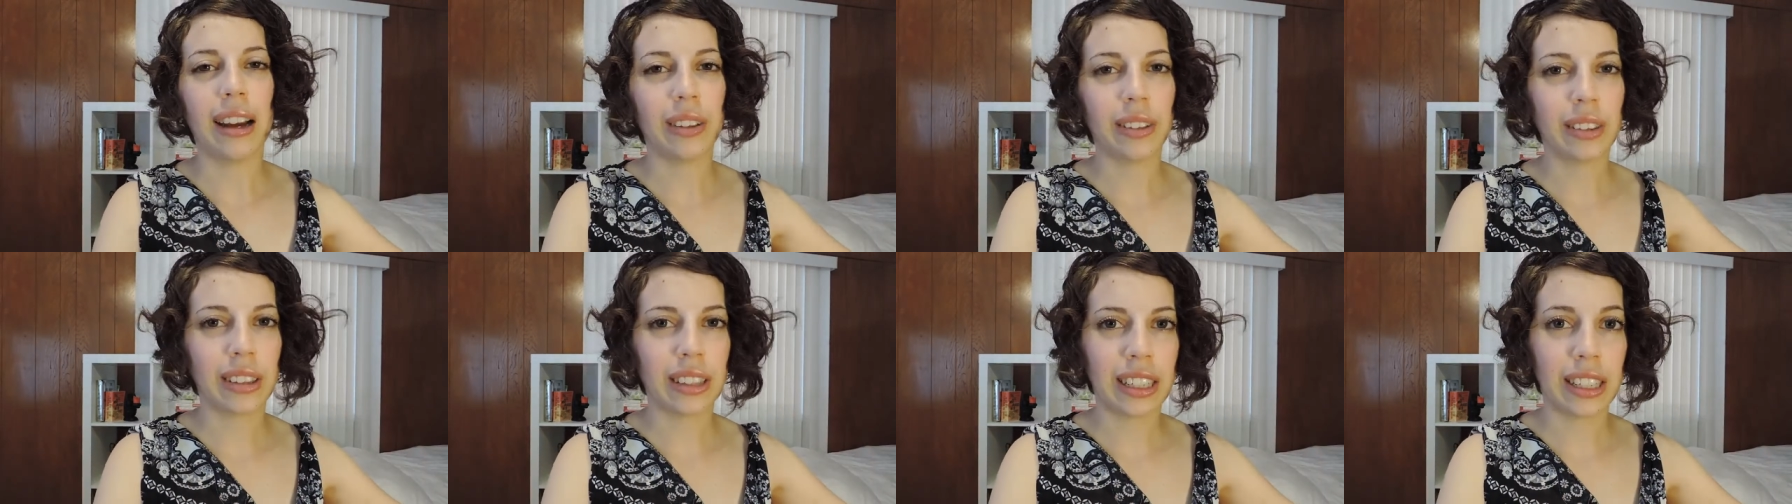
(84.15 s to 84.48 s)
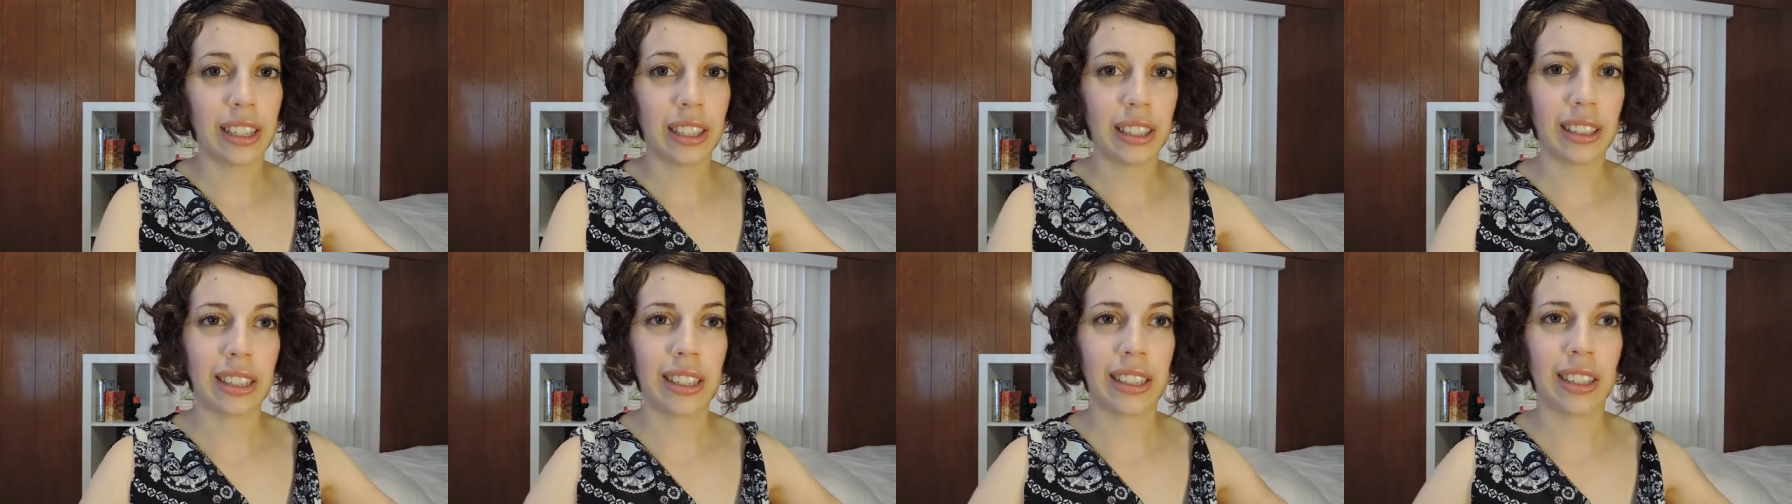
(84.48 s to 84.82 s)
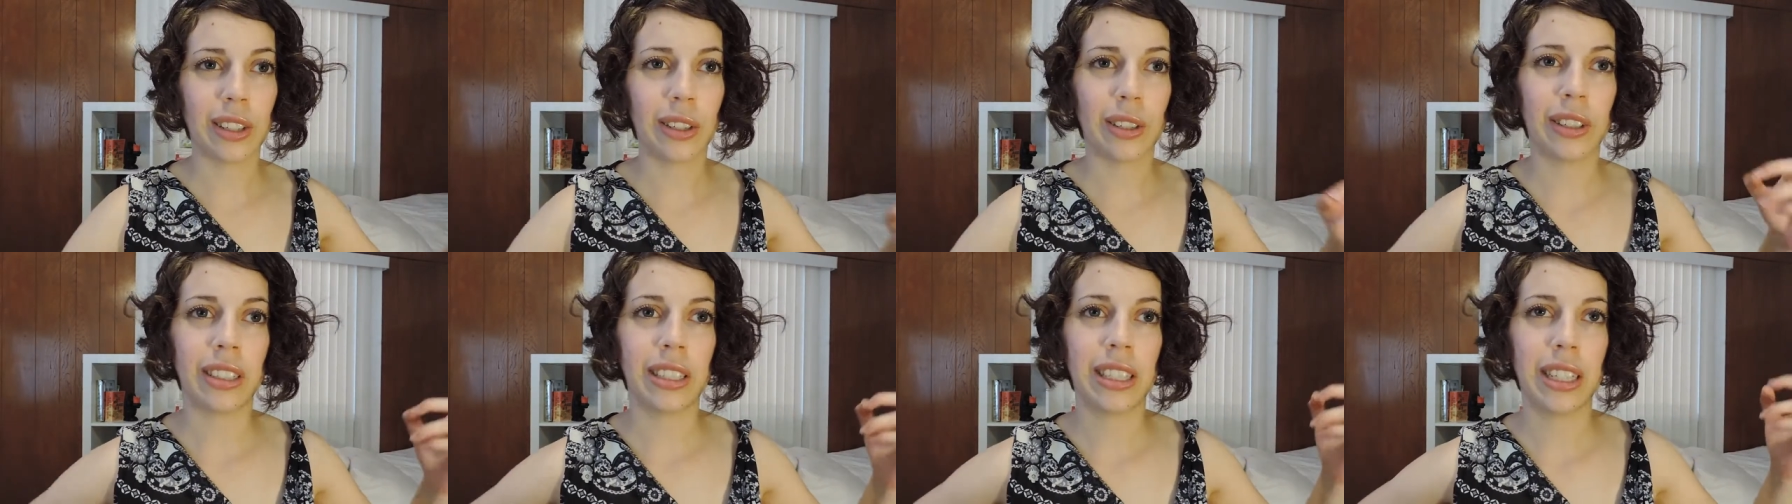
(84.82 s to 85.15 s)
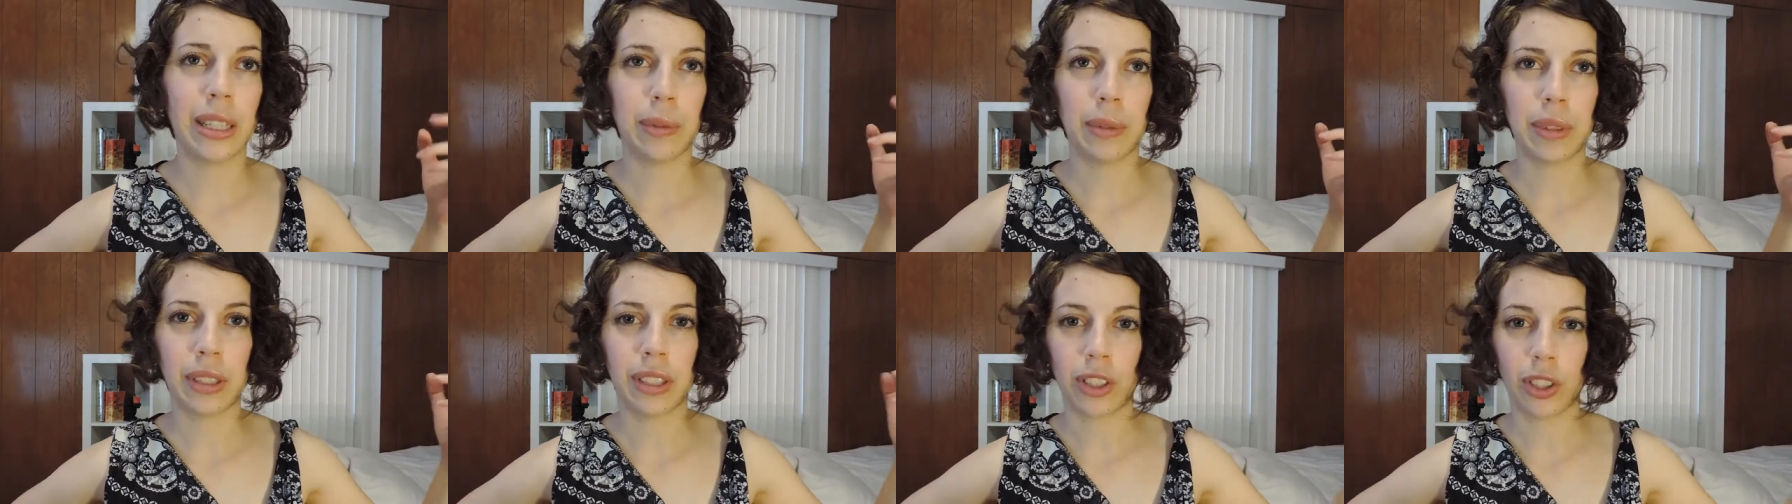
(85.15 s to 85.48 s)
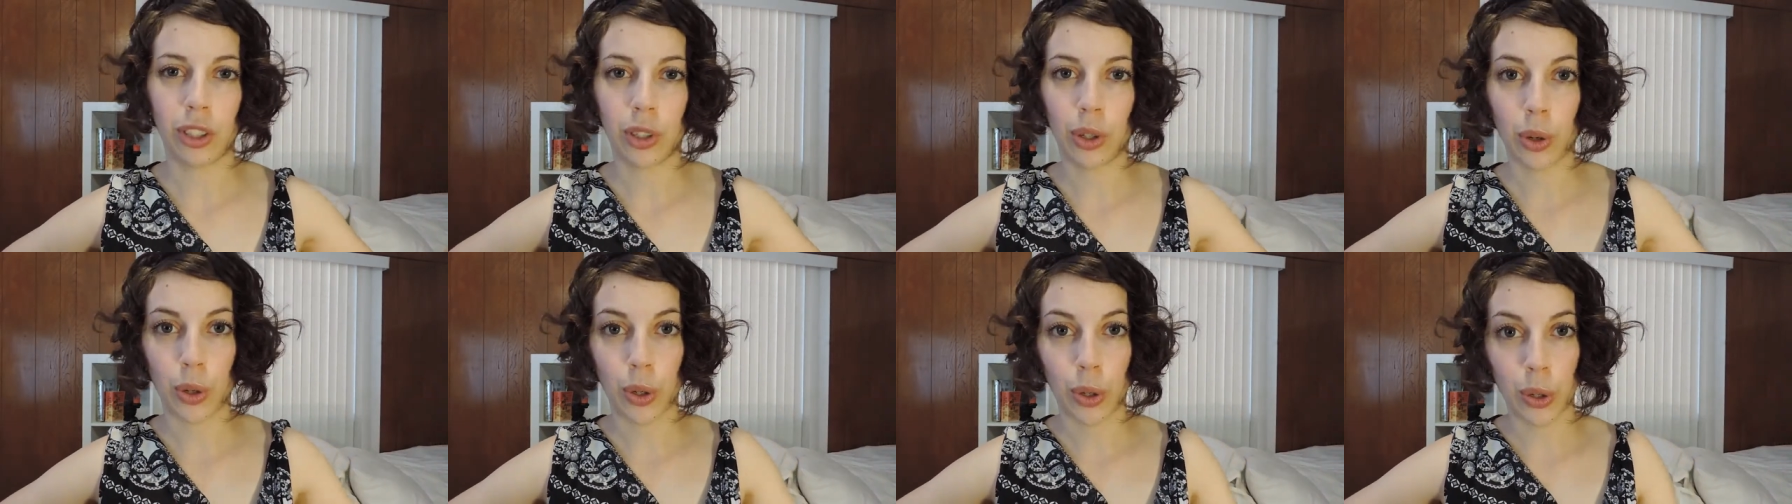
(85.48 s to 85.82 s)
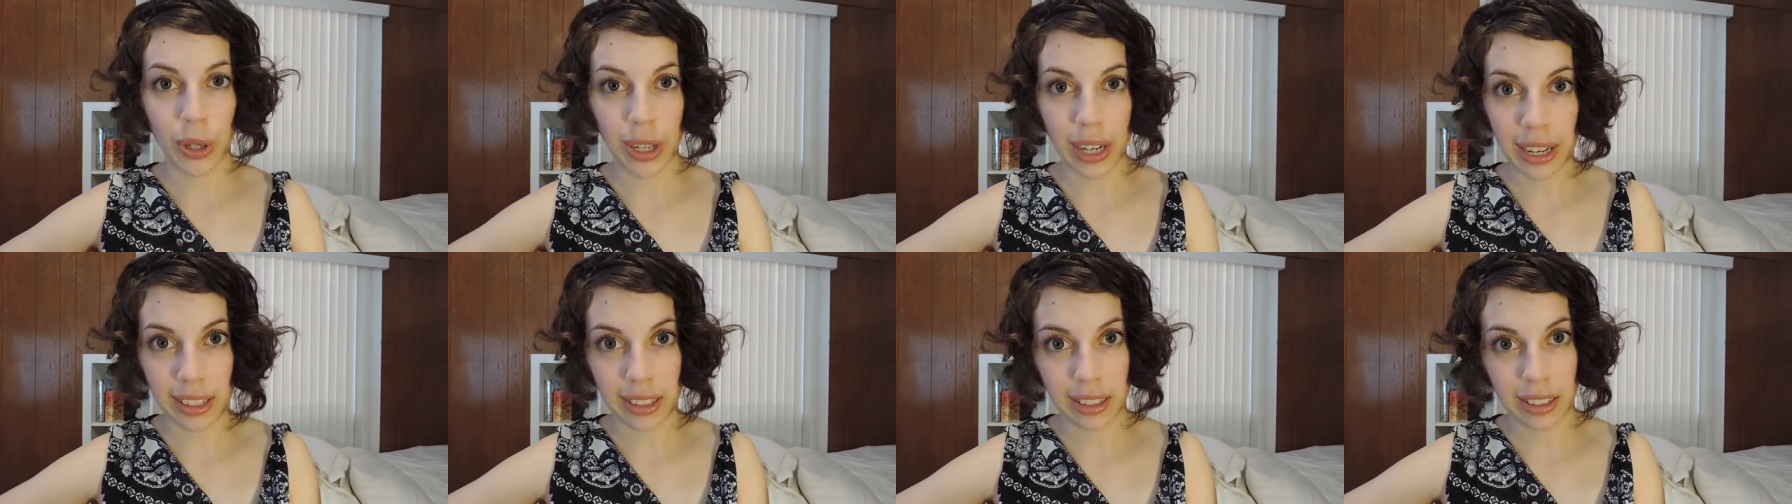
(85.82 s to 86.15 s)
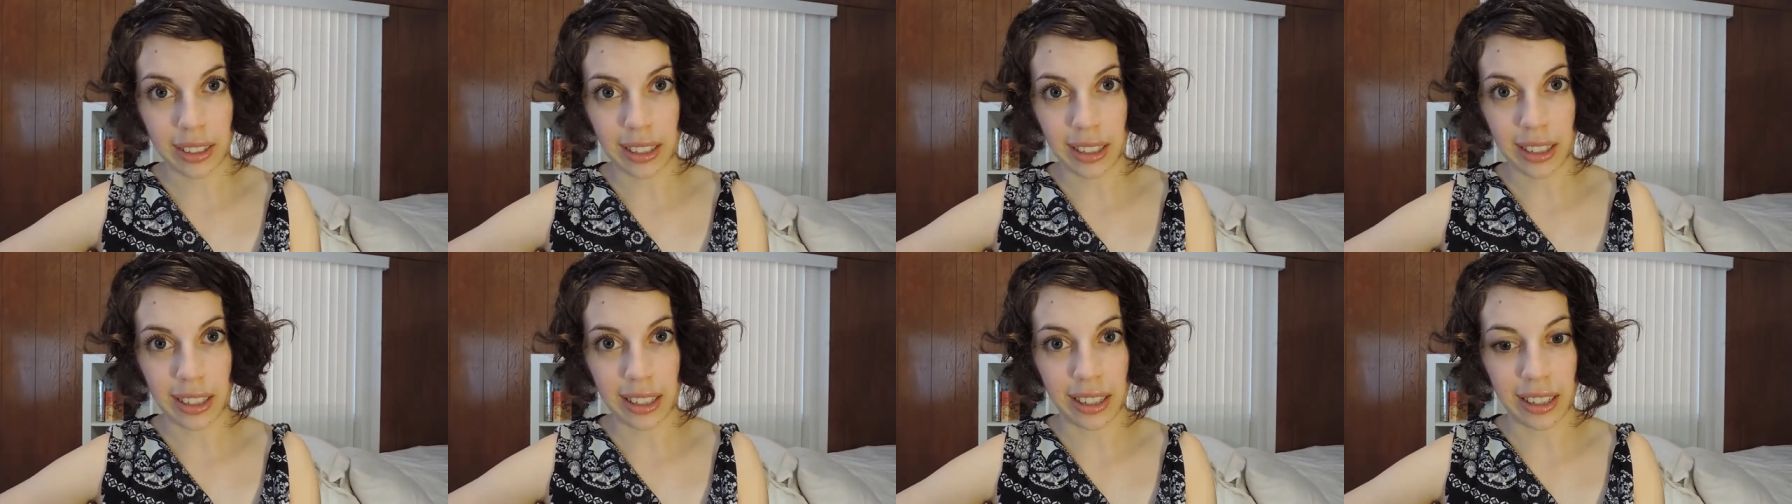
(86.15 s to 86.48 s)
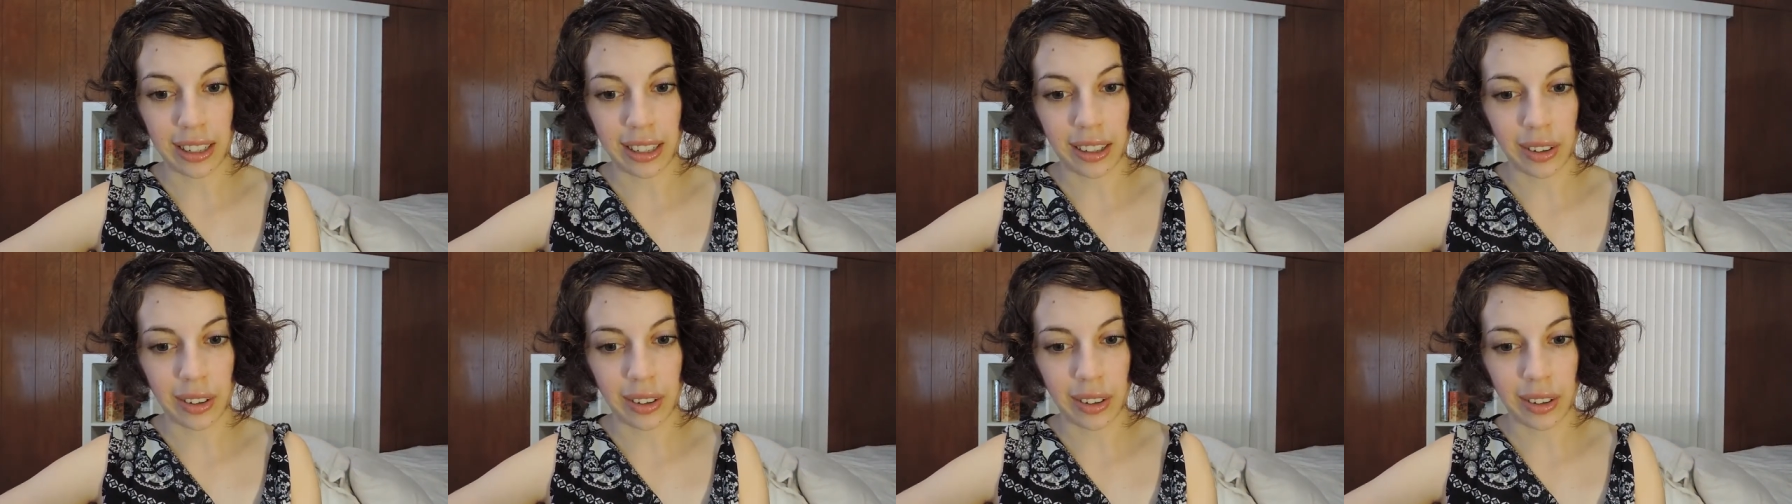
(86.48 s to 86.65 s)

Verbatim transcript: out there then you're deemed as crazy